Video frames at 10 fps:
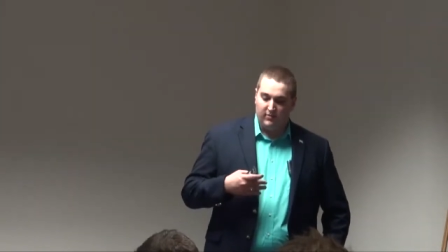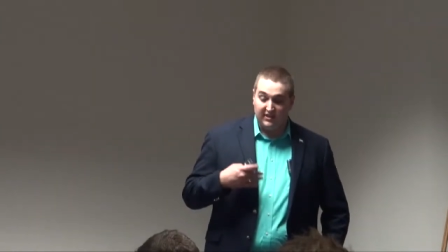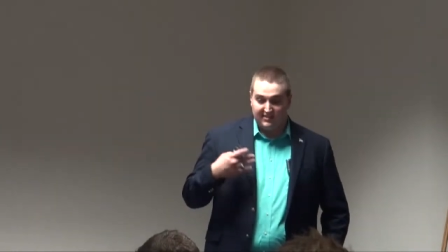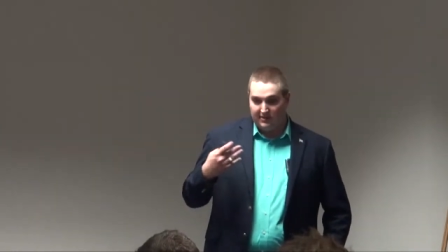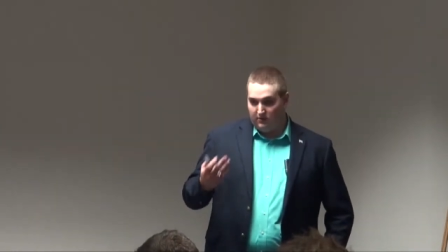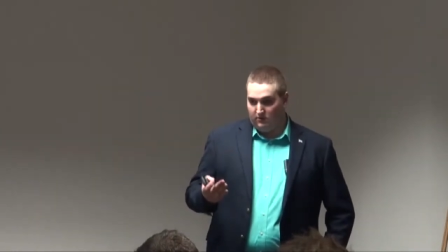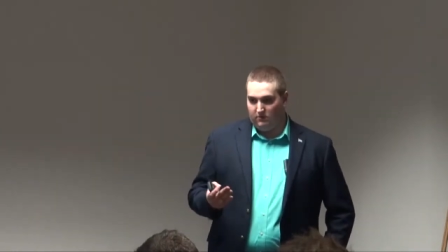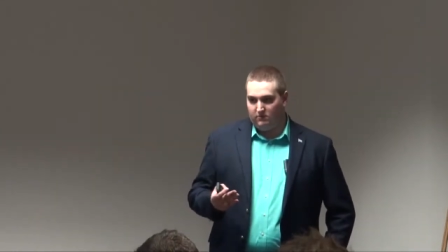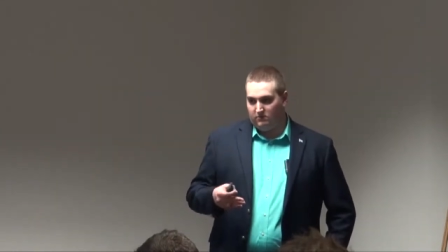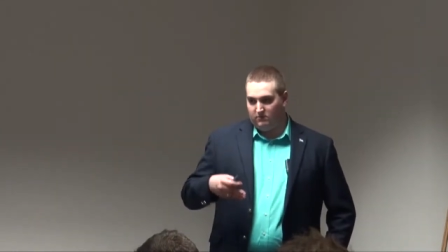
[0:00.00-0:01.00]
because I
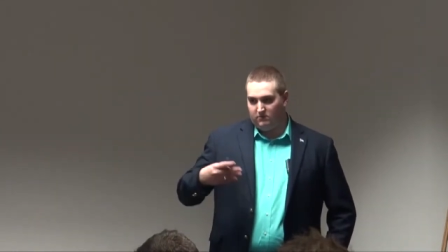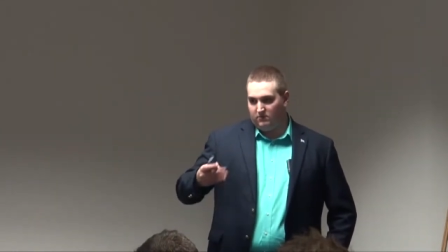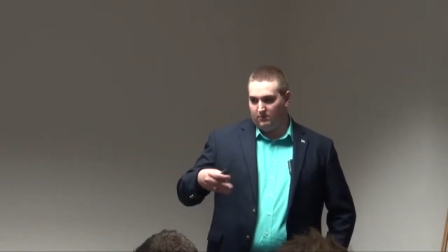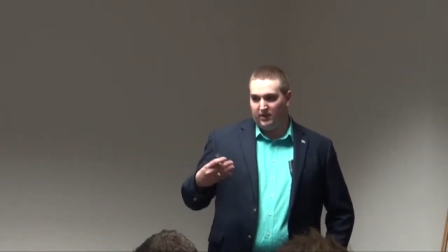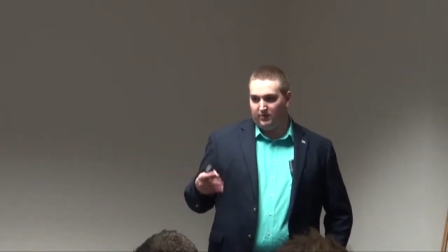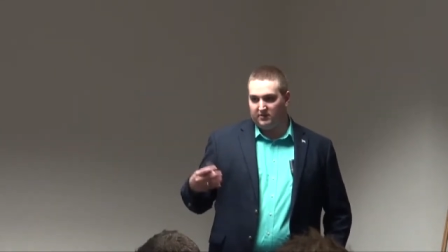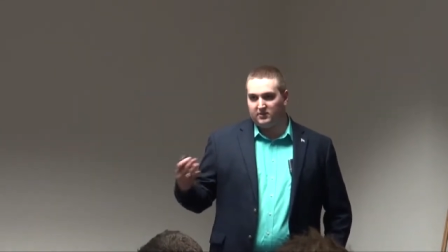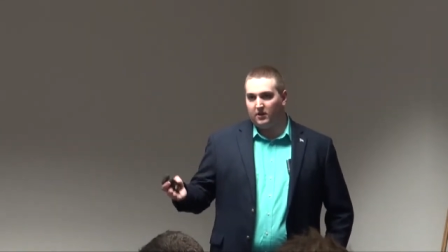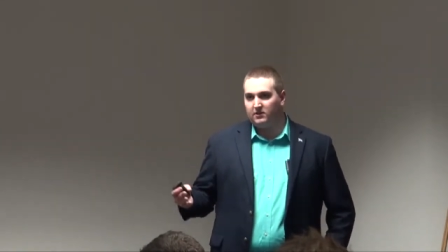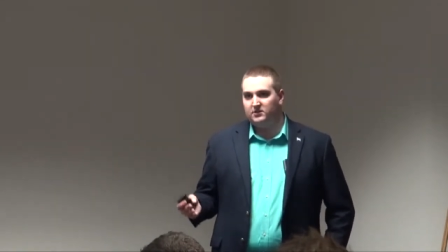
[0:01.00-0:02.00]
knew the people to
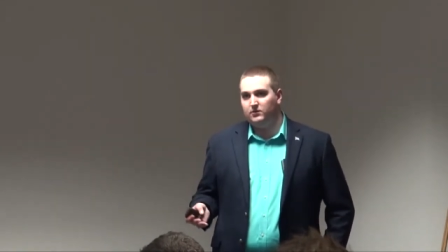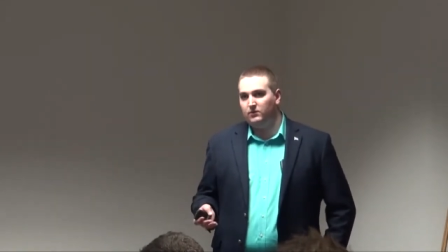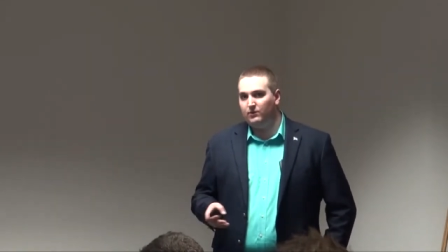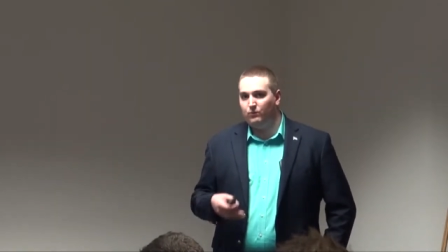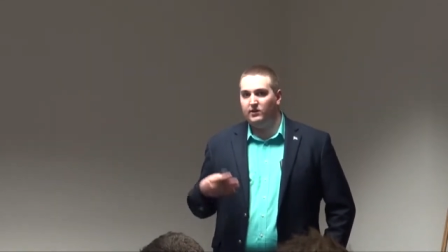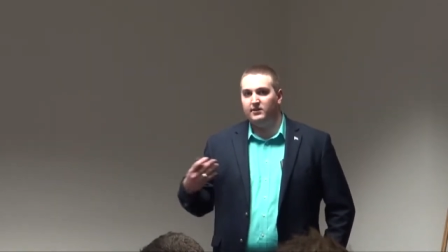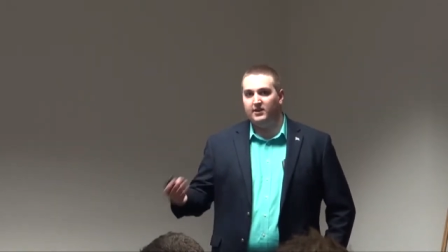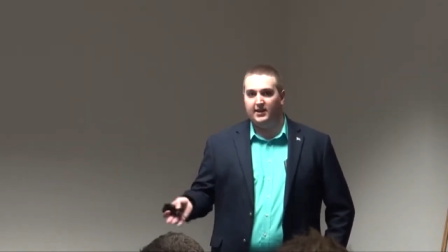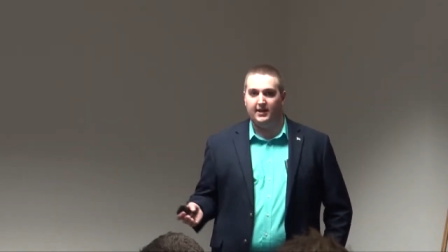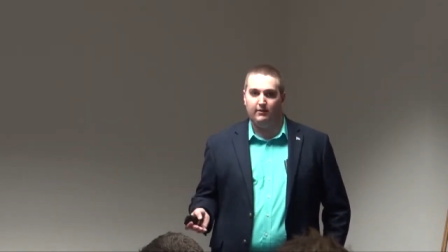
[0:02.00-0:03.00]
talk to, I went
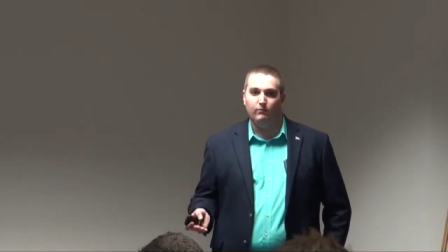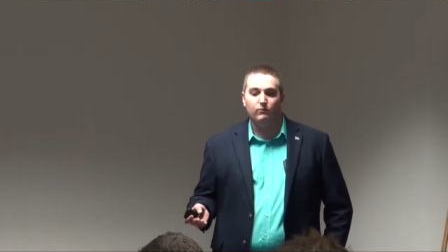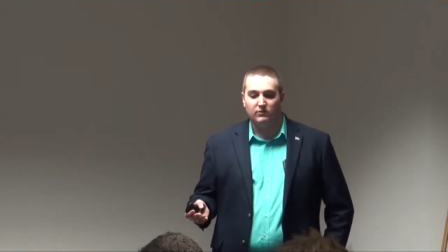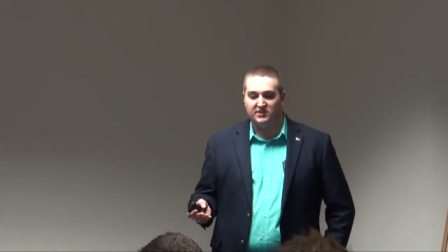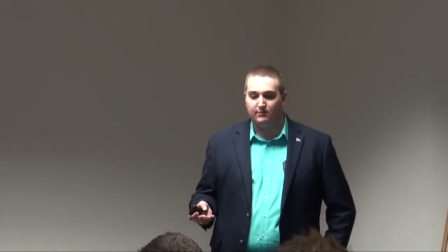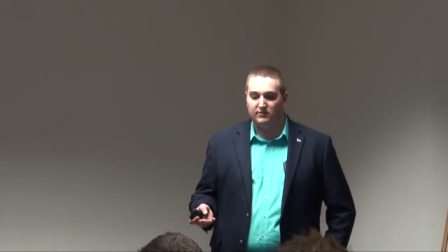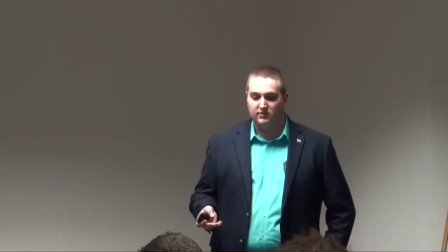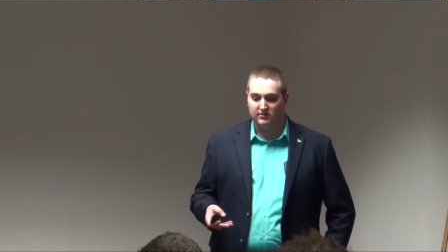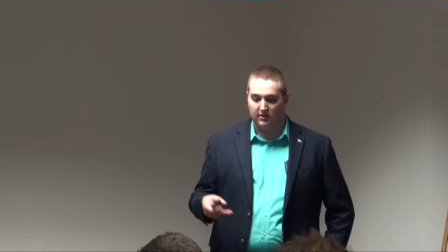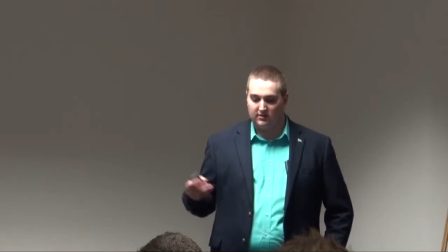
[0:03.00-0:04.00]
and I was able
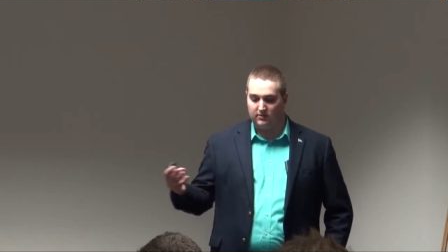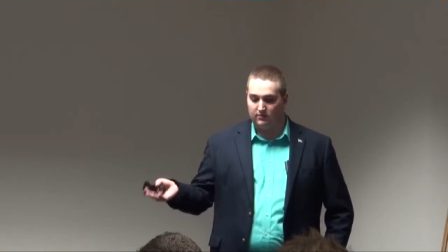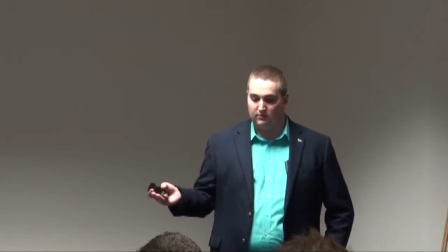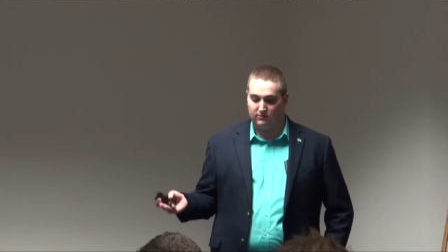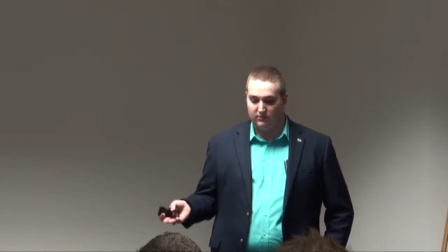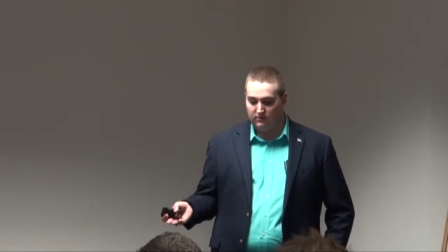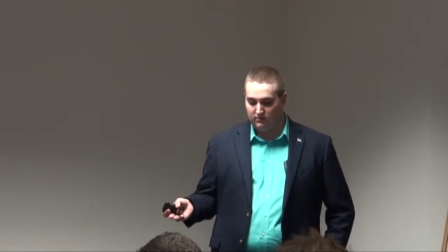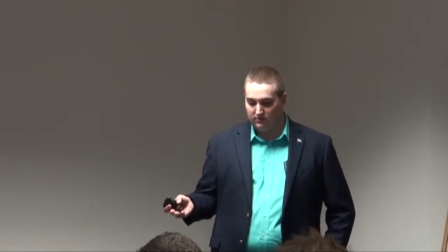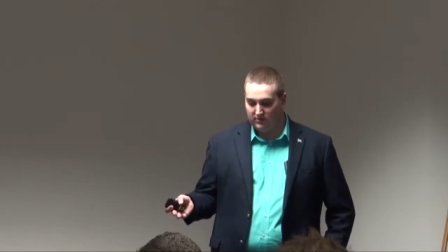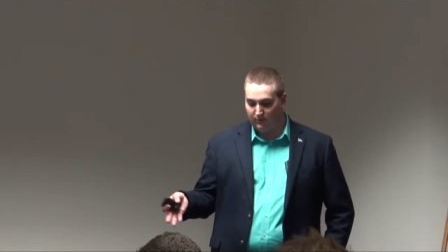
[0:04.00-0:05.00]
to talk to
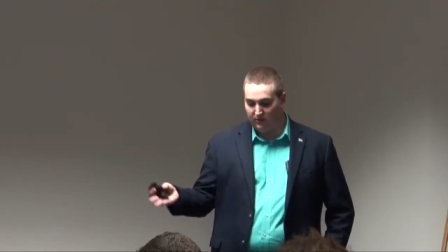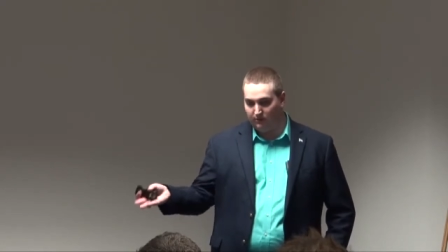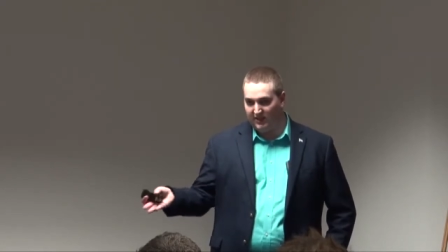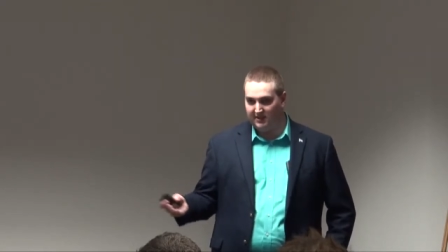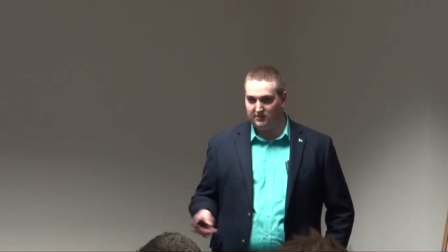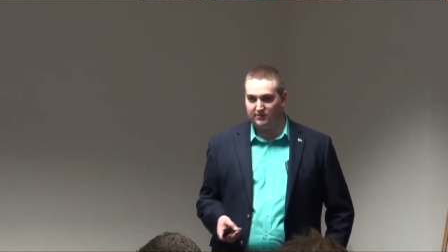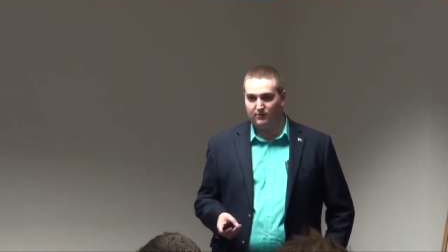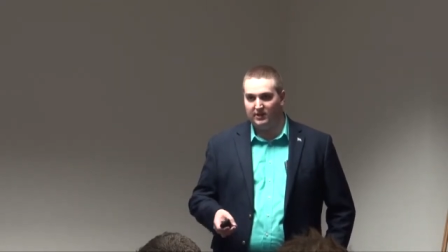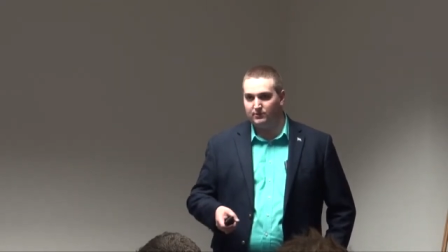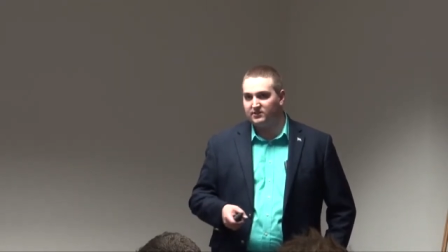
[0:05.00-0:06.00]
someone who manages
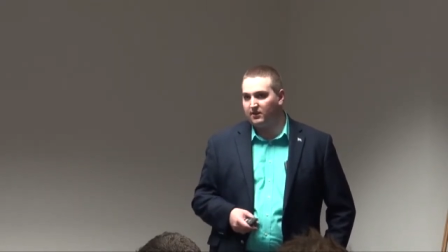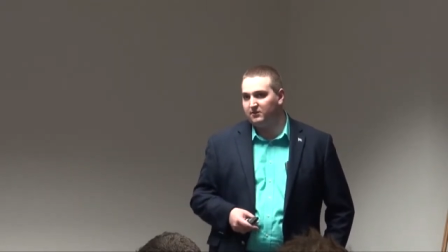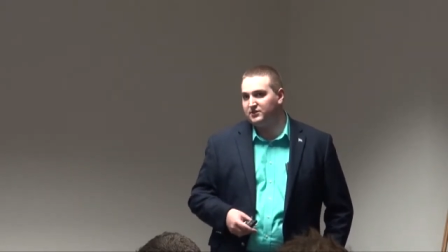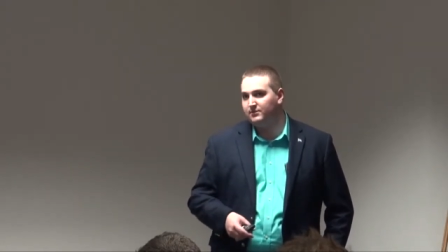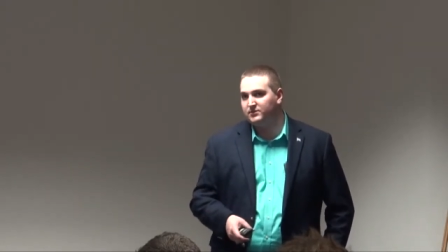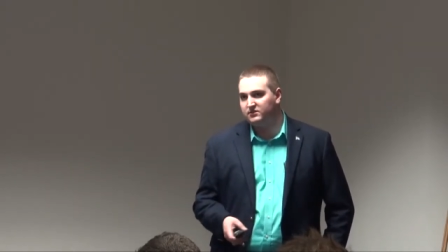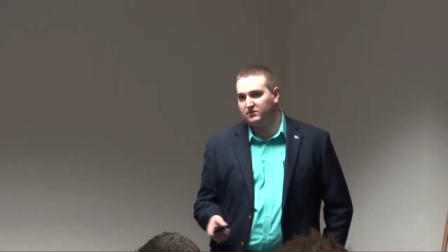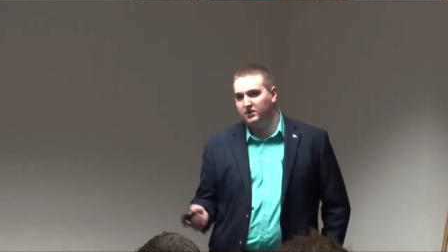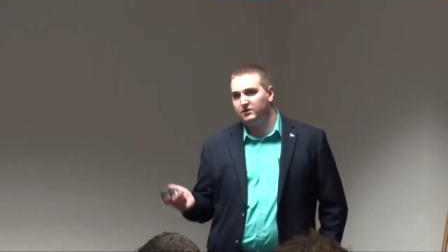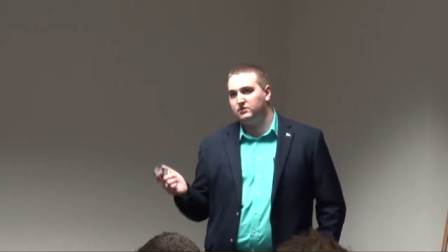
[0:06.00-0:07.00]
graduate
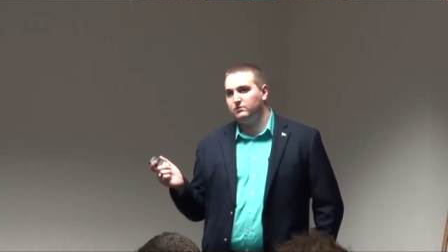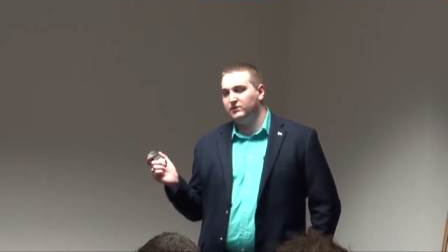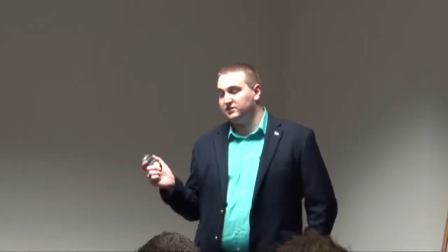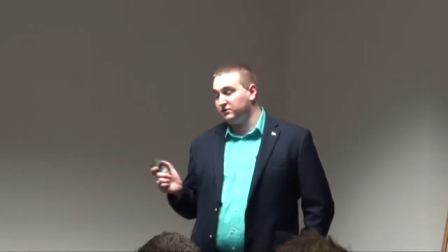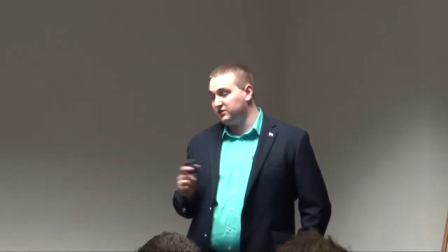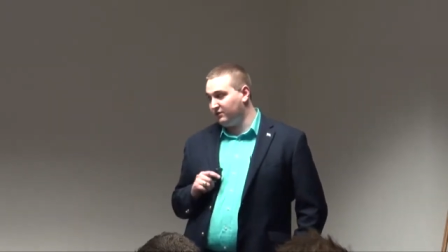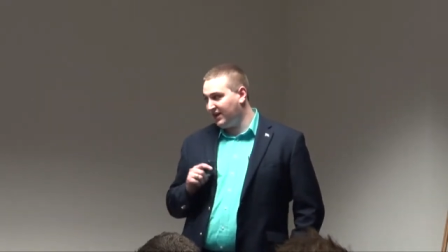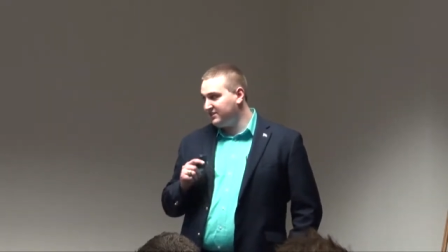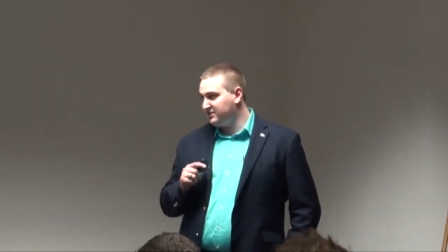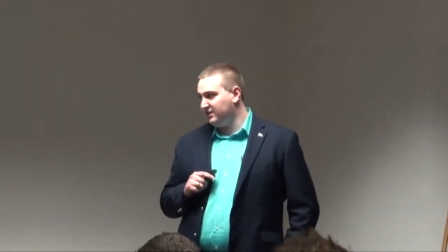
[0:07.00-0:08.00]
scholarships at research and
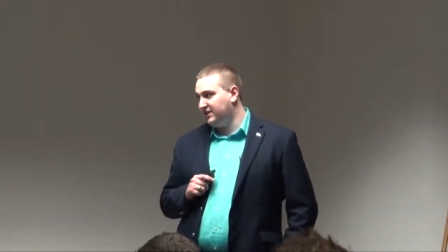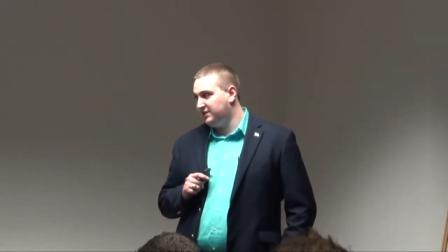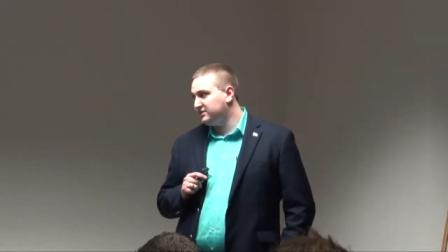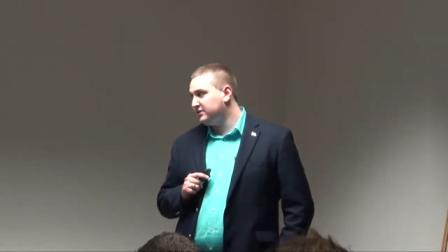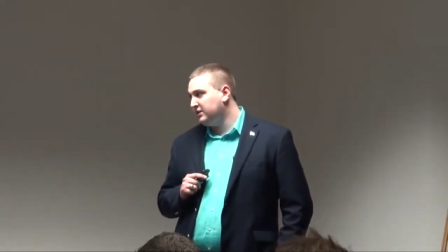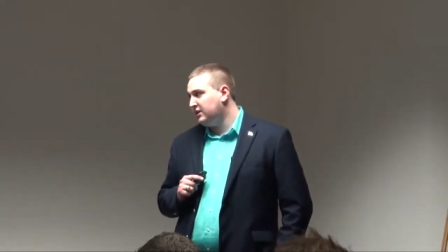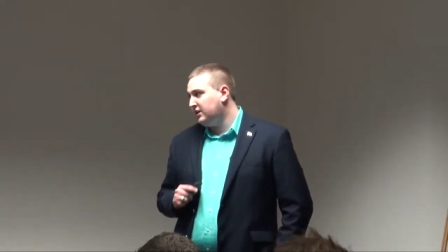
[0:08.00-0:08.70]
grad studies